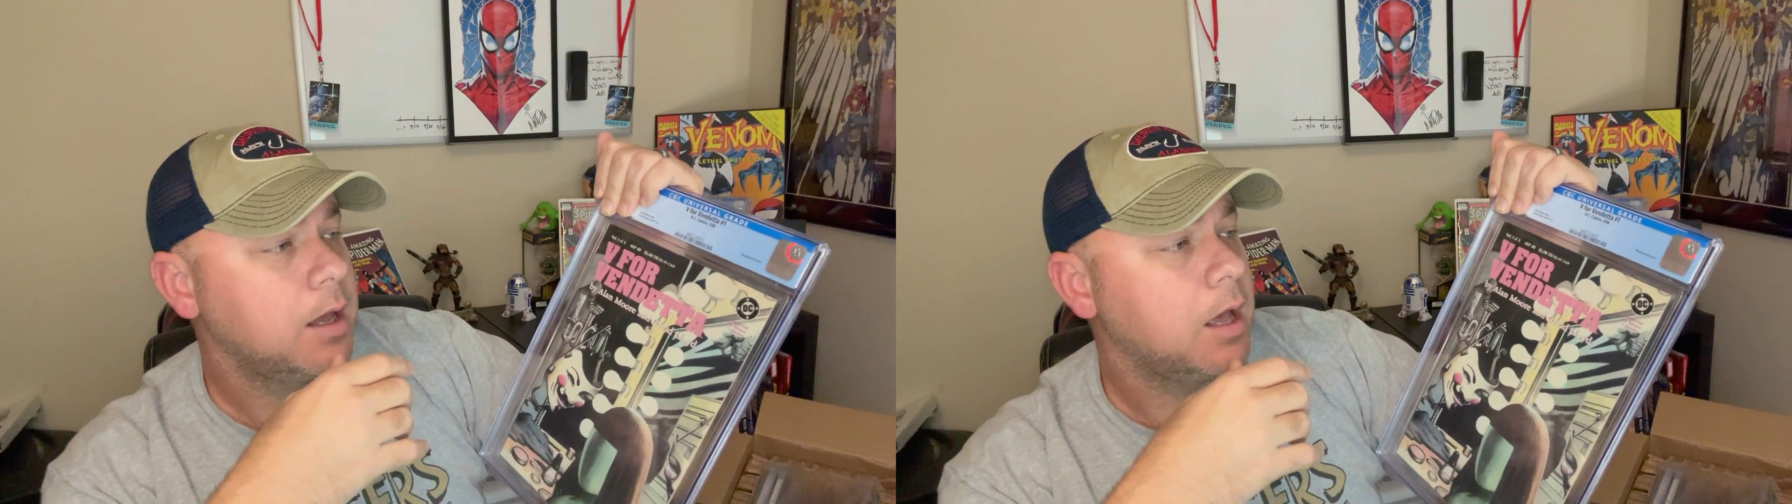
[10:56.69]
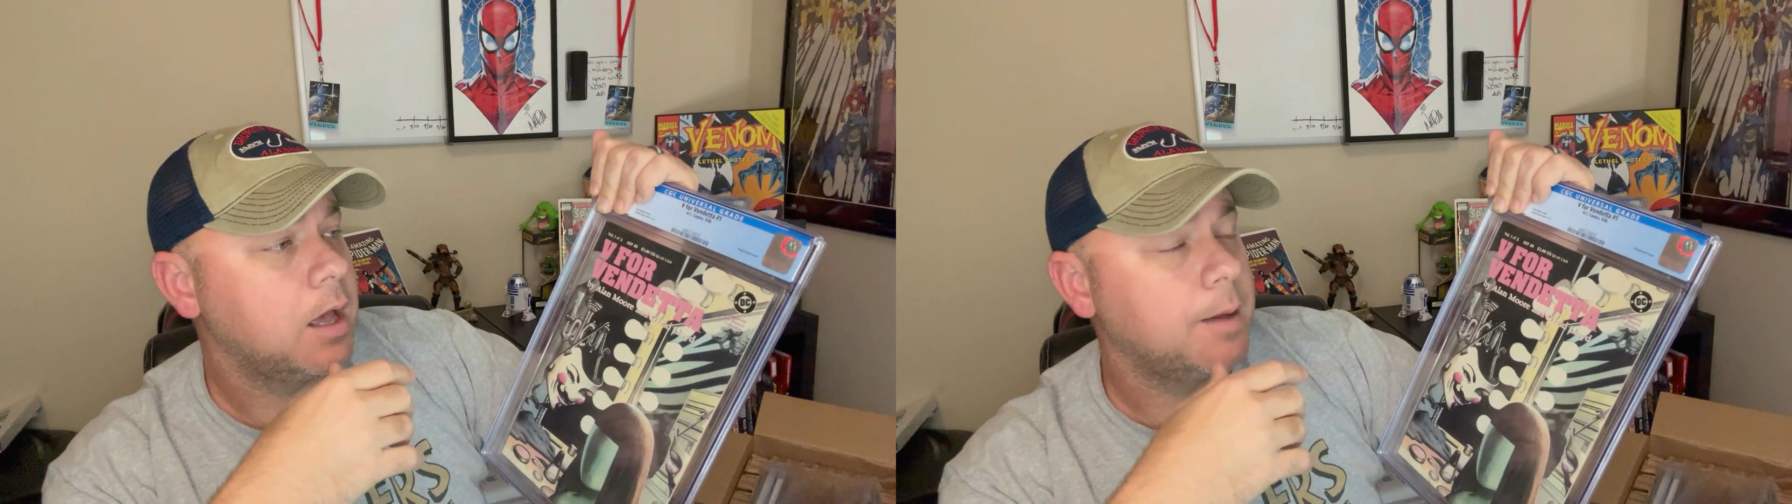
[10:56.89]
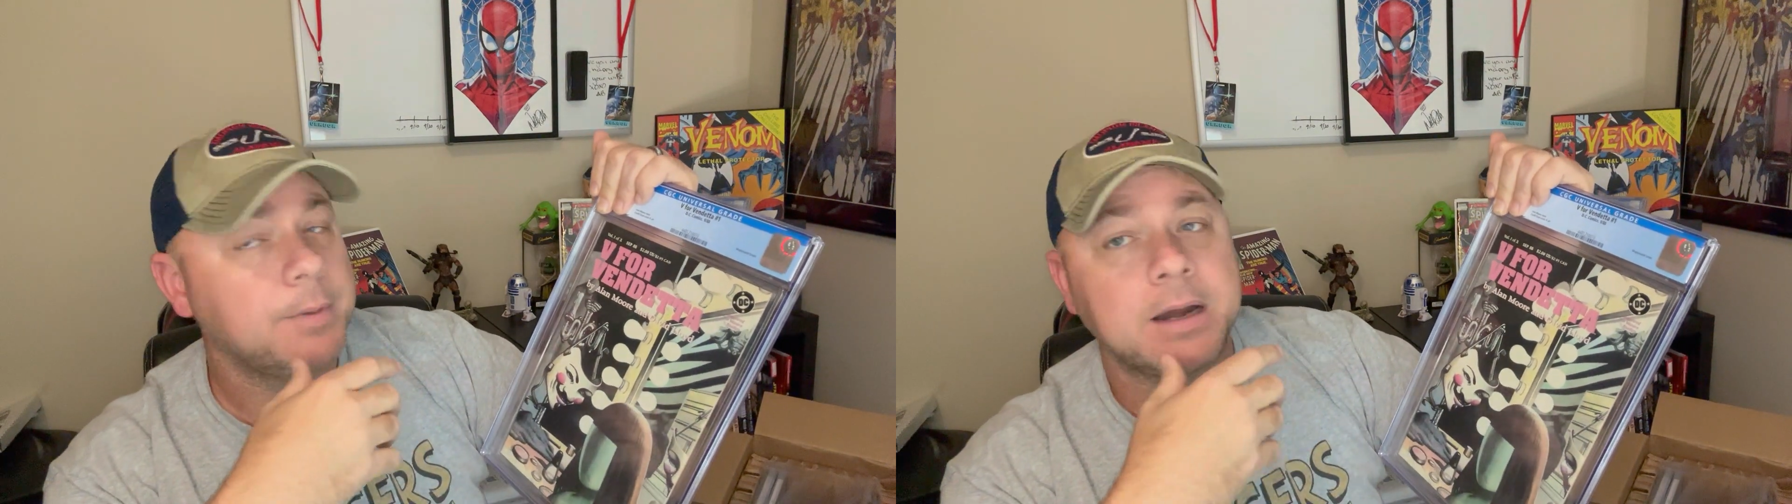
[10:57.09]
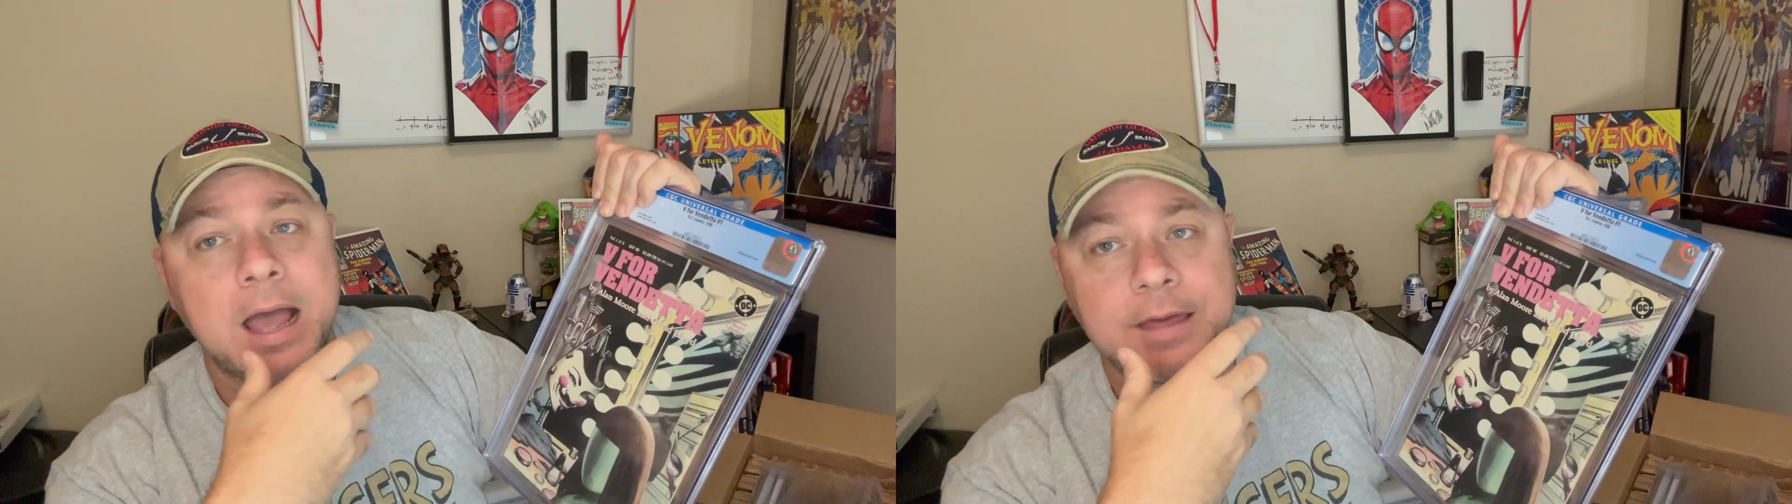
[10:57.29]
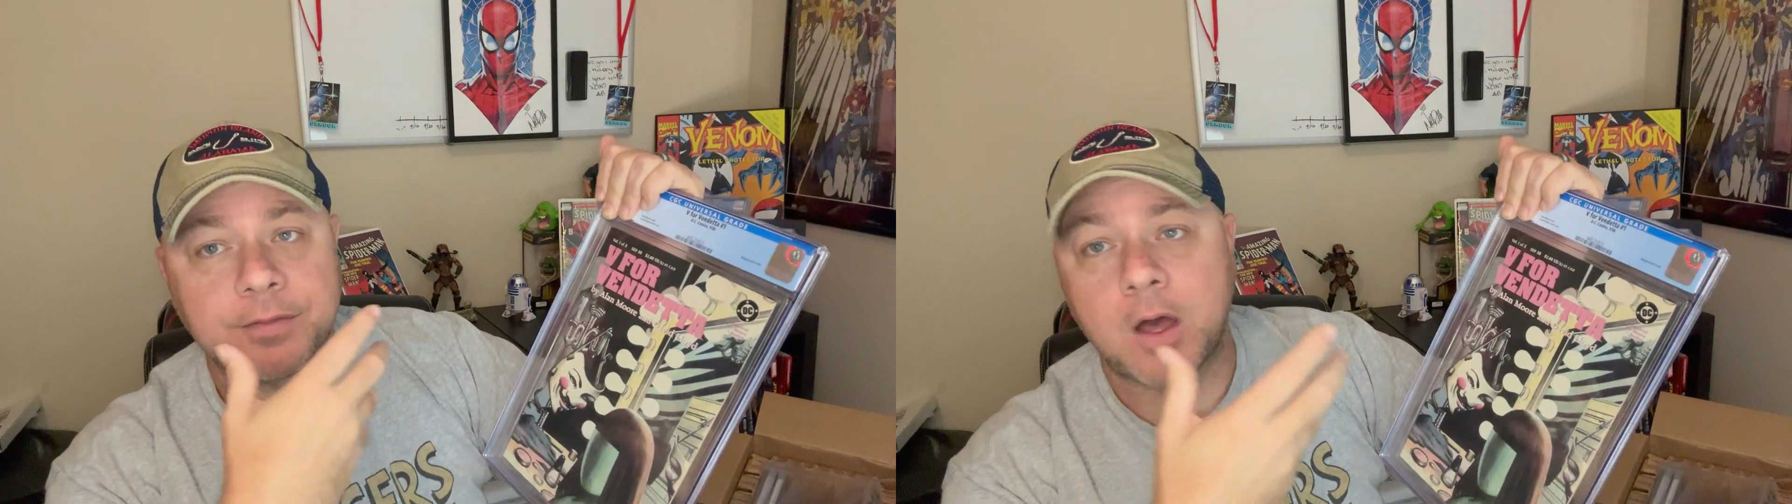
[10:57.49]
but
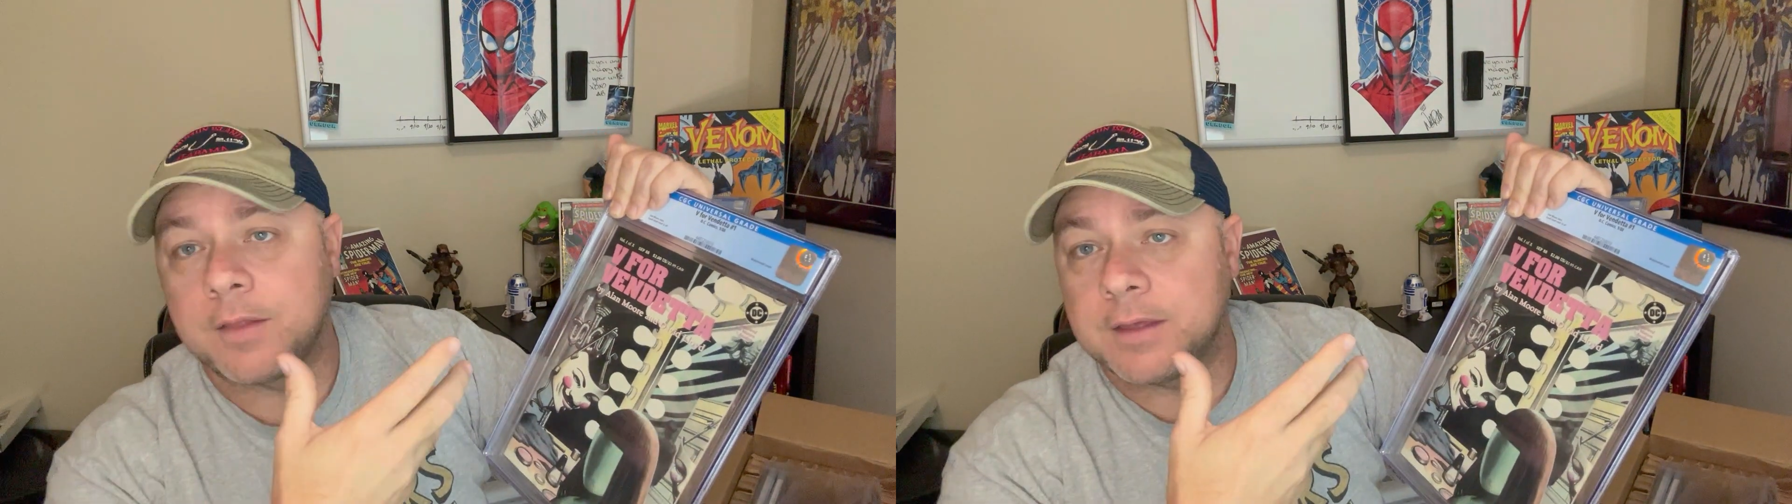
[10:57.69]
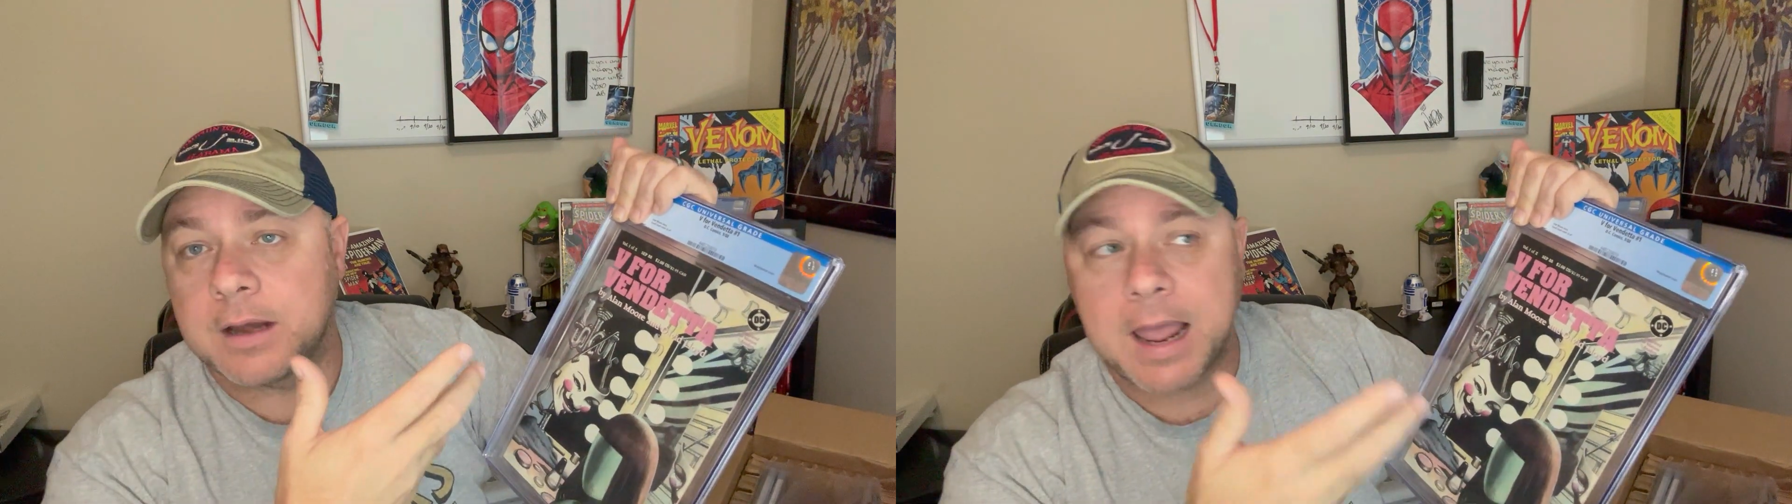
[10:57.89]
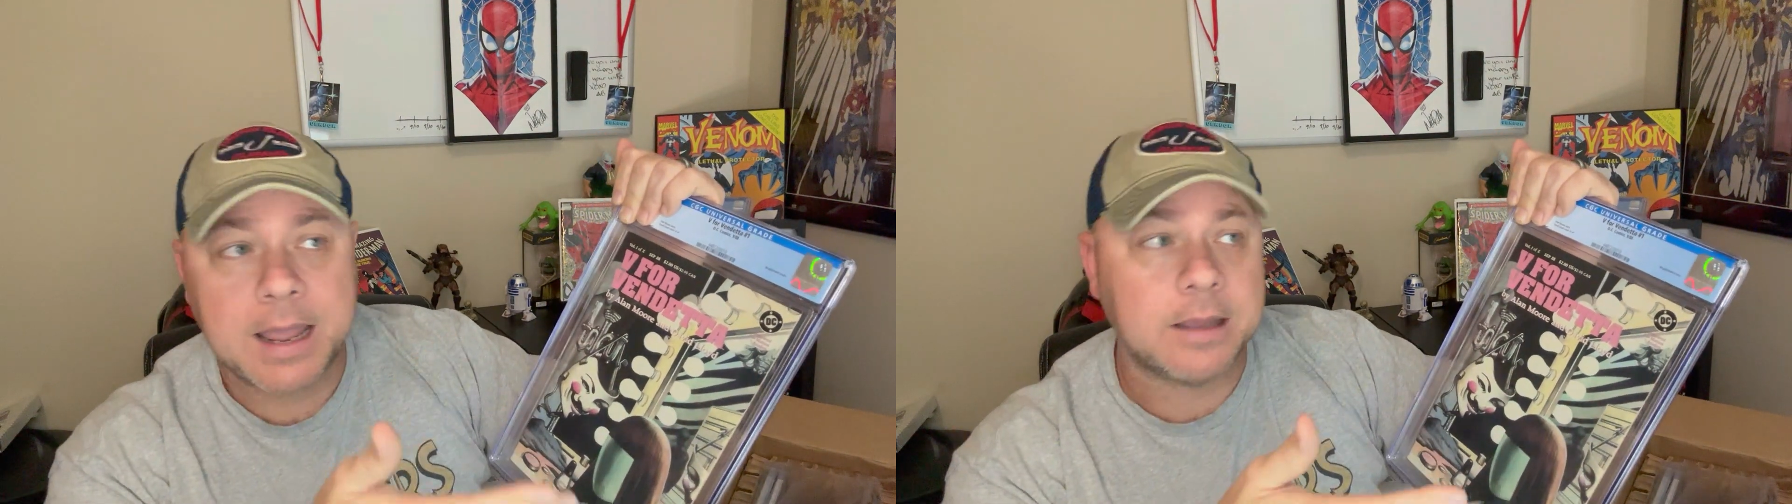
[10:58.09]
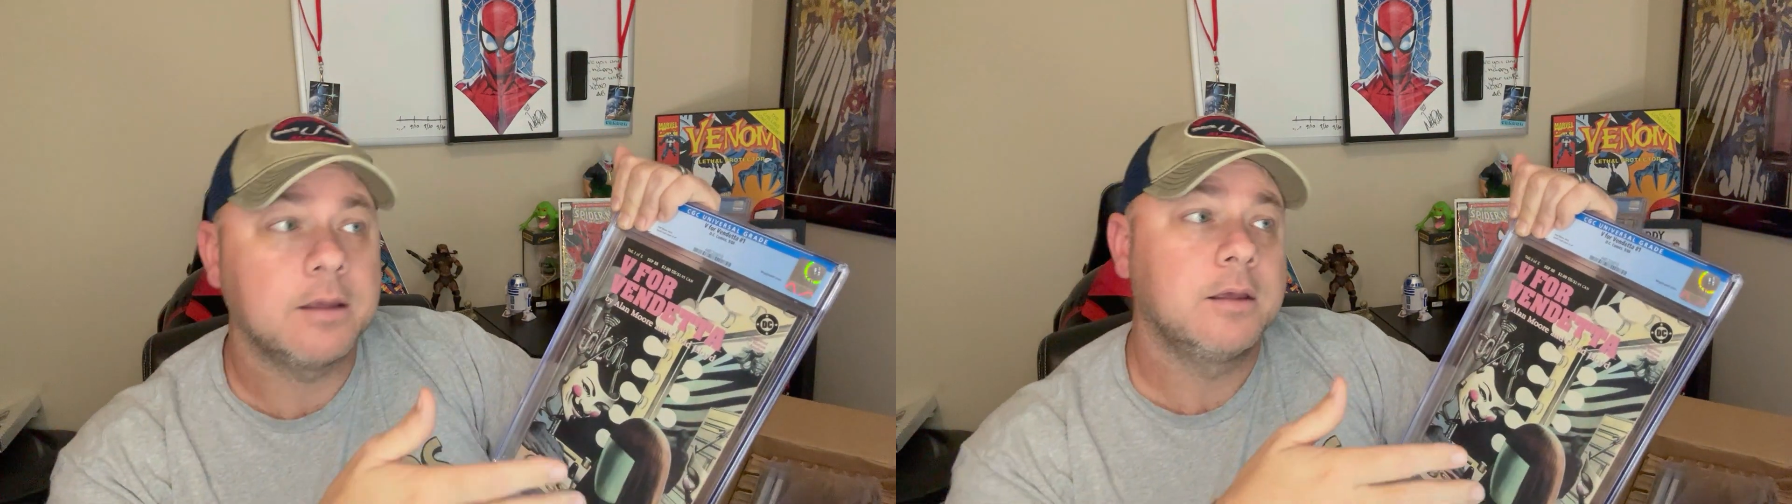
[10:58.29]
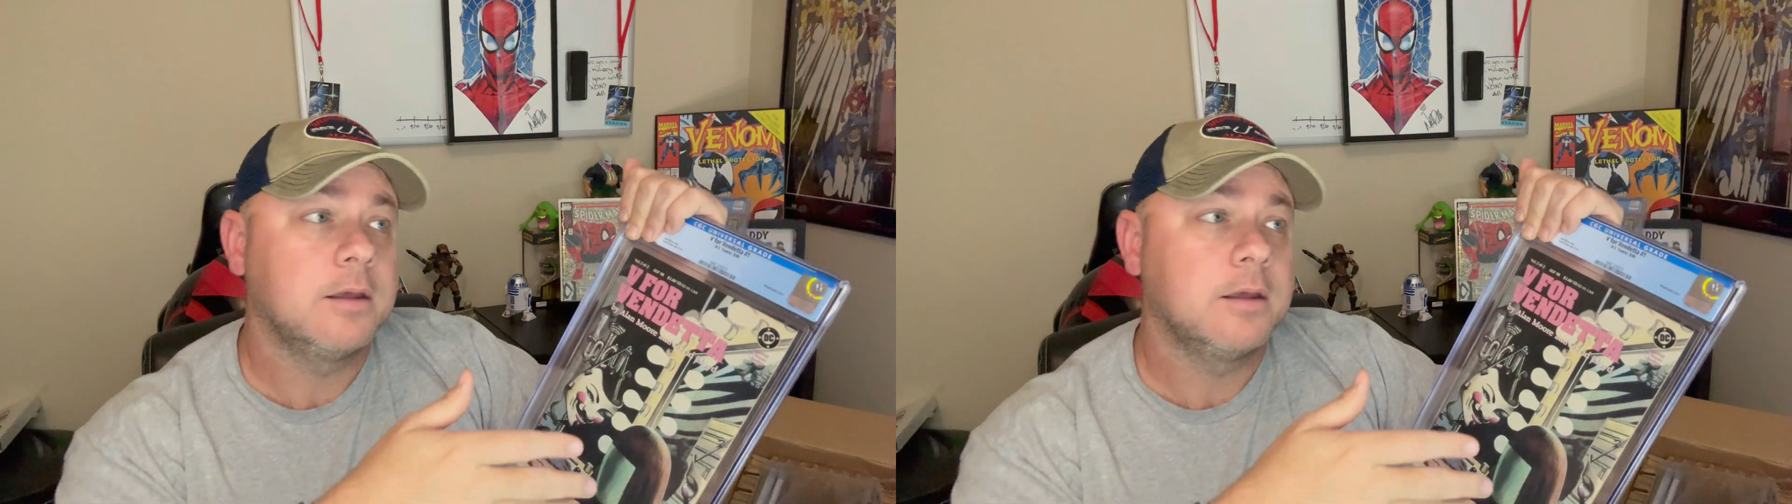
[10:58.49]
I thought that, hey,